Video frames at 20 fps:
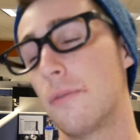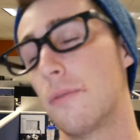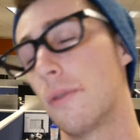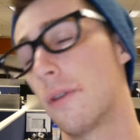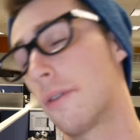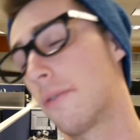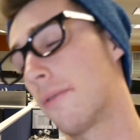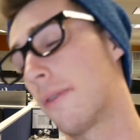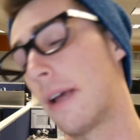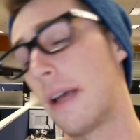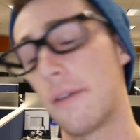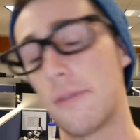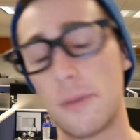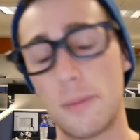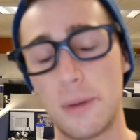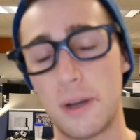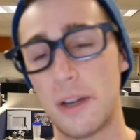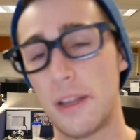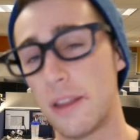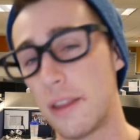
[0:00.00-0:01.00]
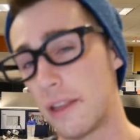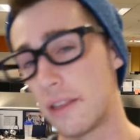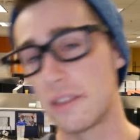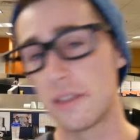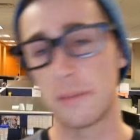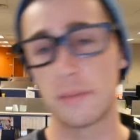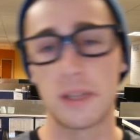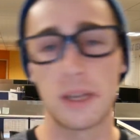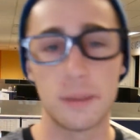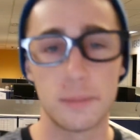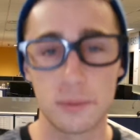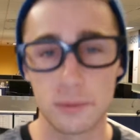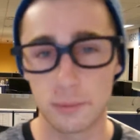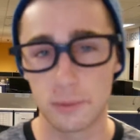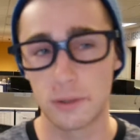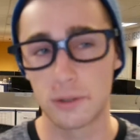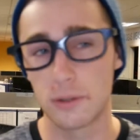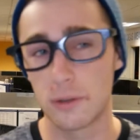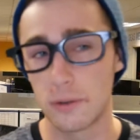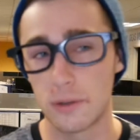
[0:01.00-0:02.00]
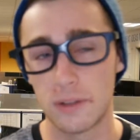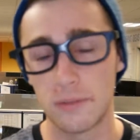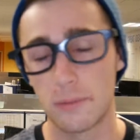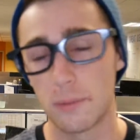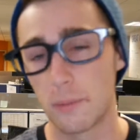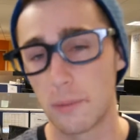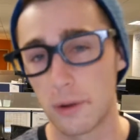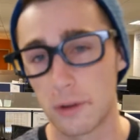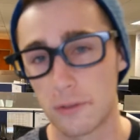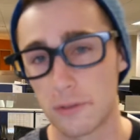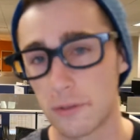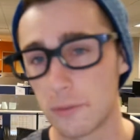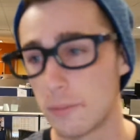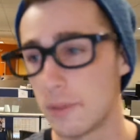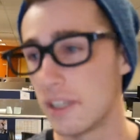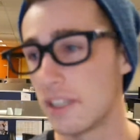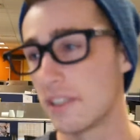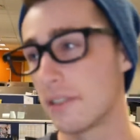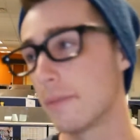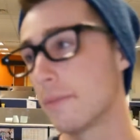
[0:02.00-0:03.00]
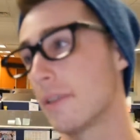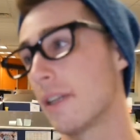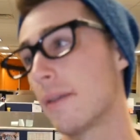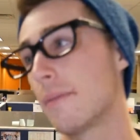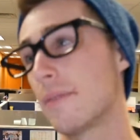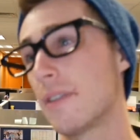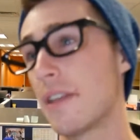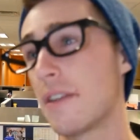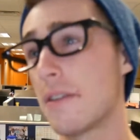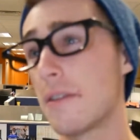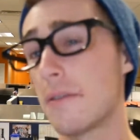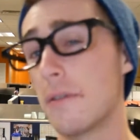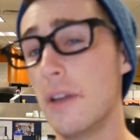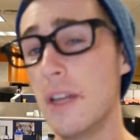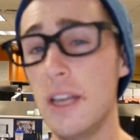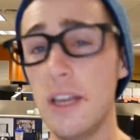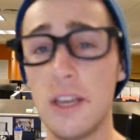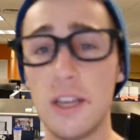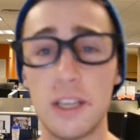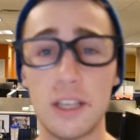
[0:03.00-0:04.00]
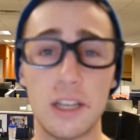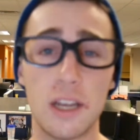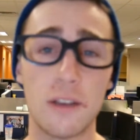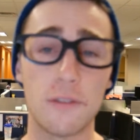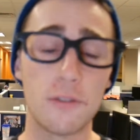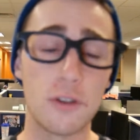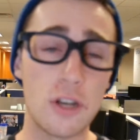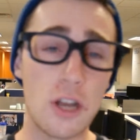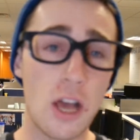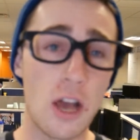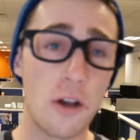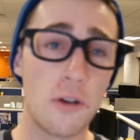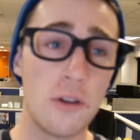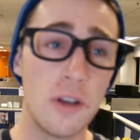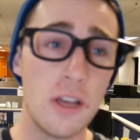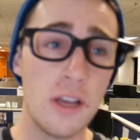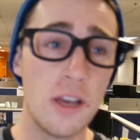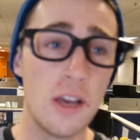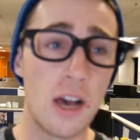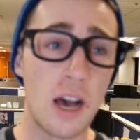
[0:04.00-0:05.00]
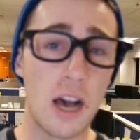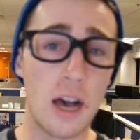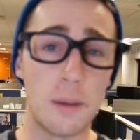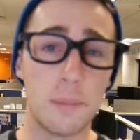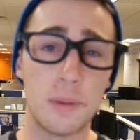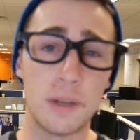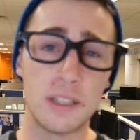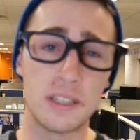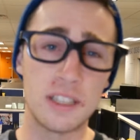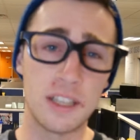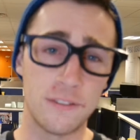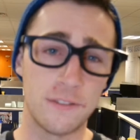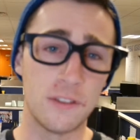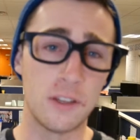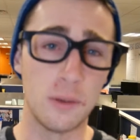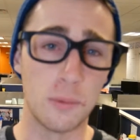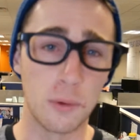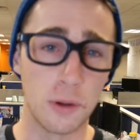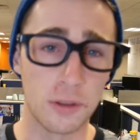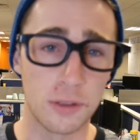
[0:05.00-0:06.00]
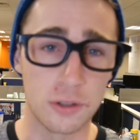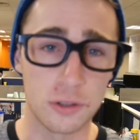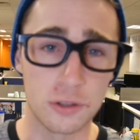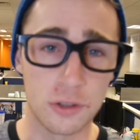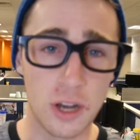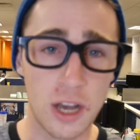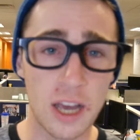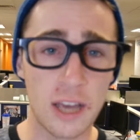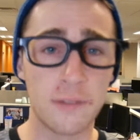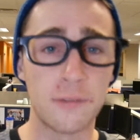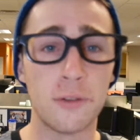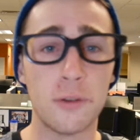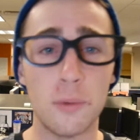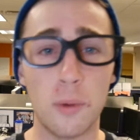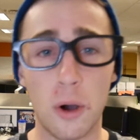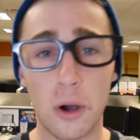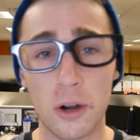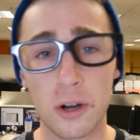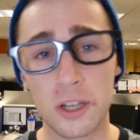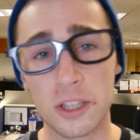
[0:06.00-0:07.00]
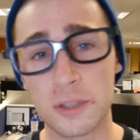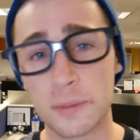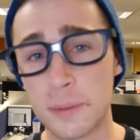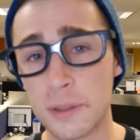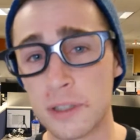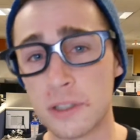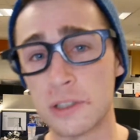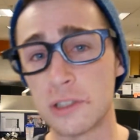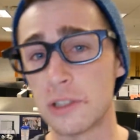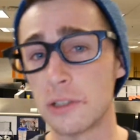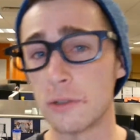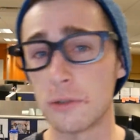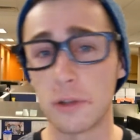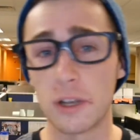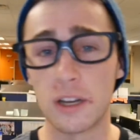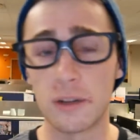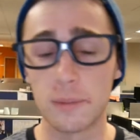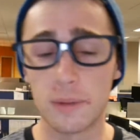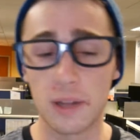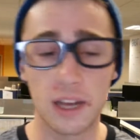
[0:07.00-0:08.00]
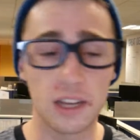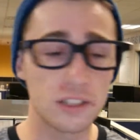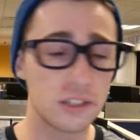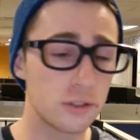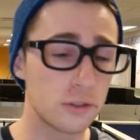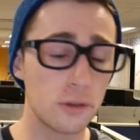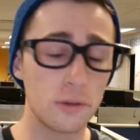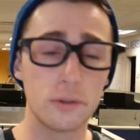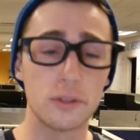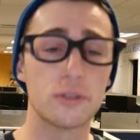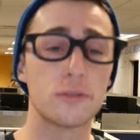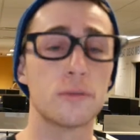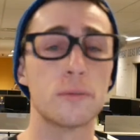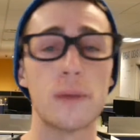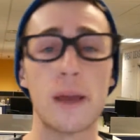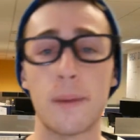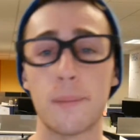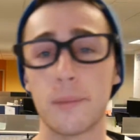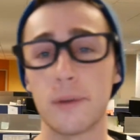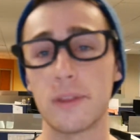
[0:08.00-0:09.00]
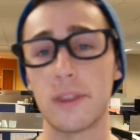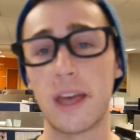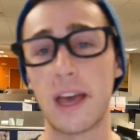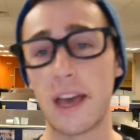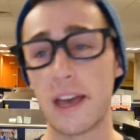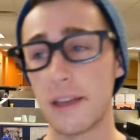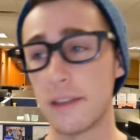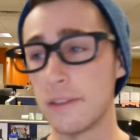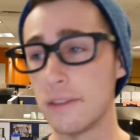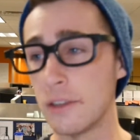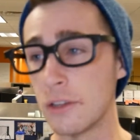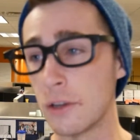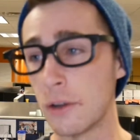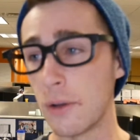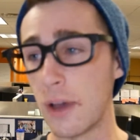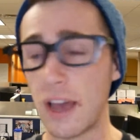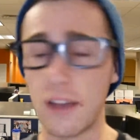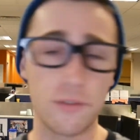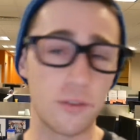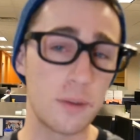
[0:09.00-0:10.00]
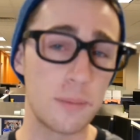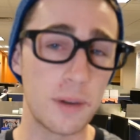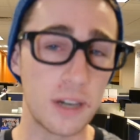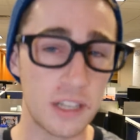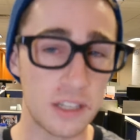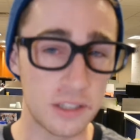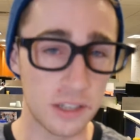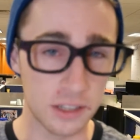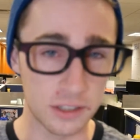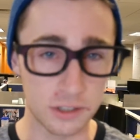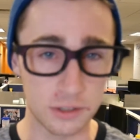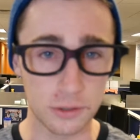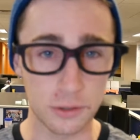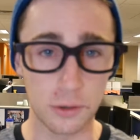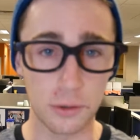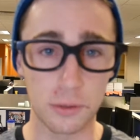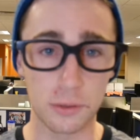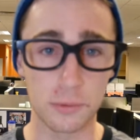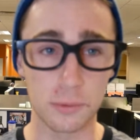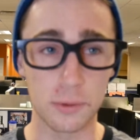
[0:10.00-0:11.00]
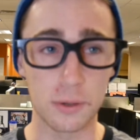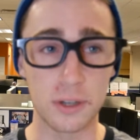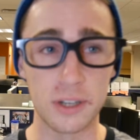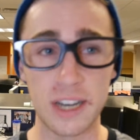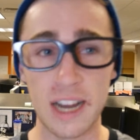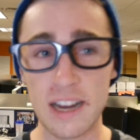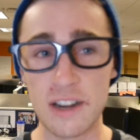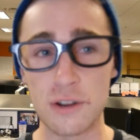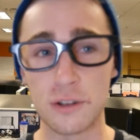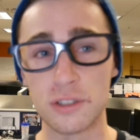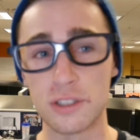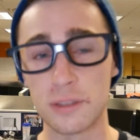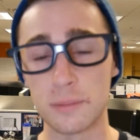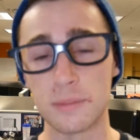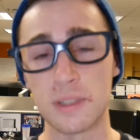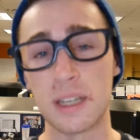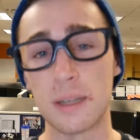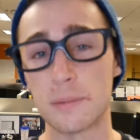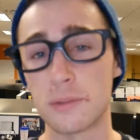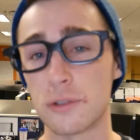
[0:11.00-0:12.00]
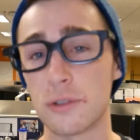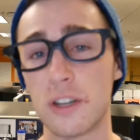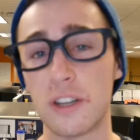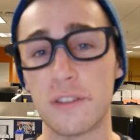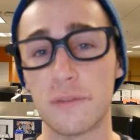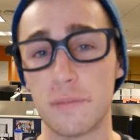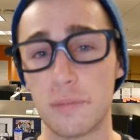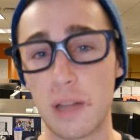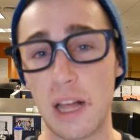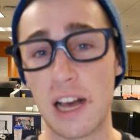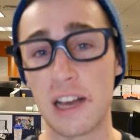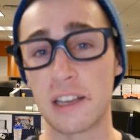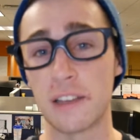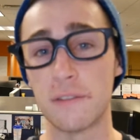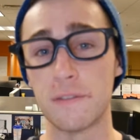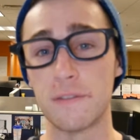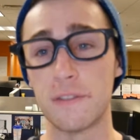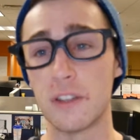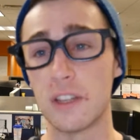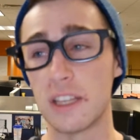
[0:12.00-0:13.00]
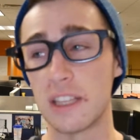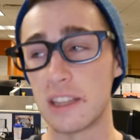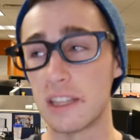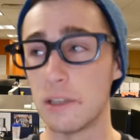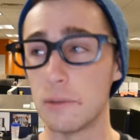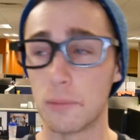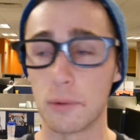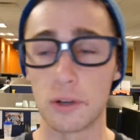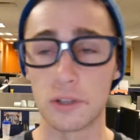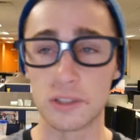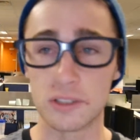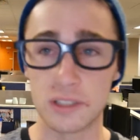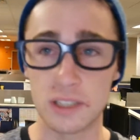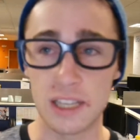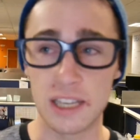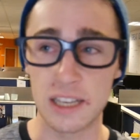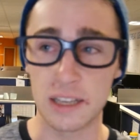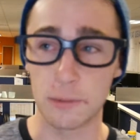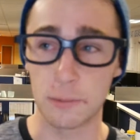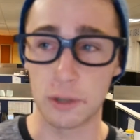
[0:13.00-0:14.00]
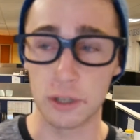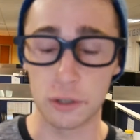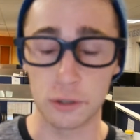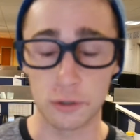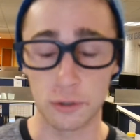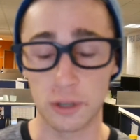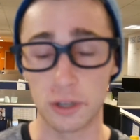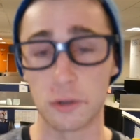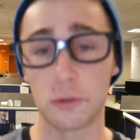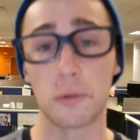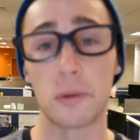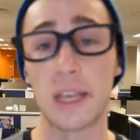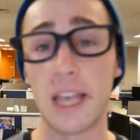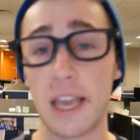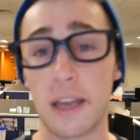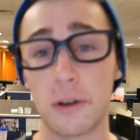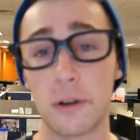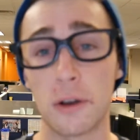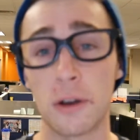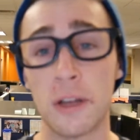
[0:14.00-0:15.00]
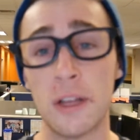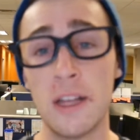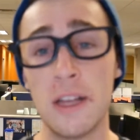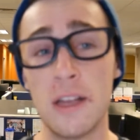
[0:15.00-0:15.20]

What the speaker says: work for everybody. They sometimes don't even work for me. Sometimes they do. You never know, but it's definitely worth a try if you are experiencing creative block. Just always remember that, you know, everybody does go through it. I know sometimes creative block can feel like the worst thing when you're a creator.